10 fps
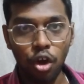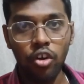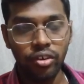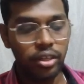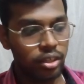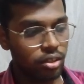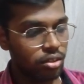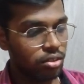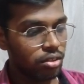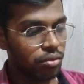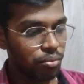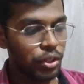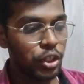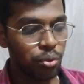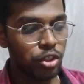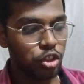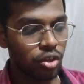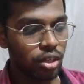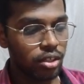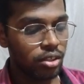docker here we need to
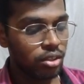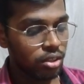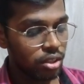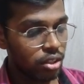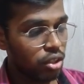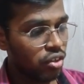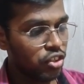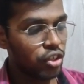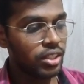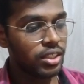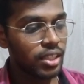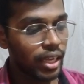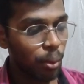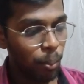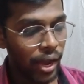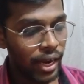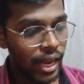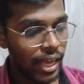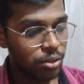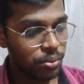install it here you can see the
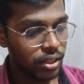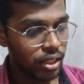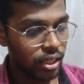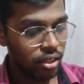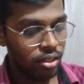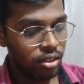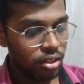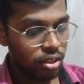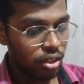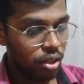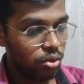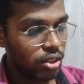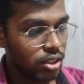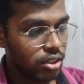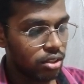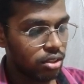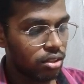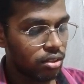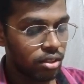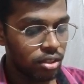command has been there now just
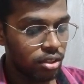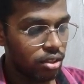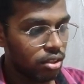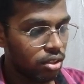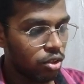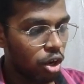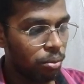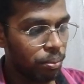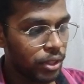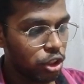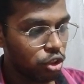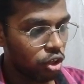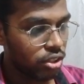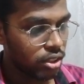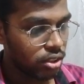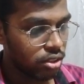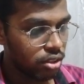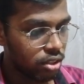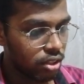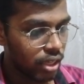copy paste or just
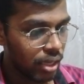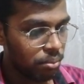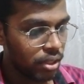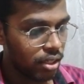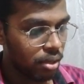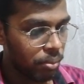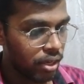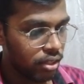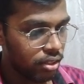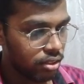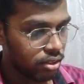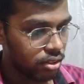type that command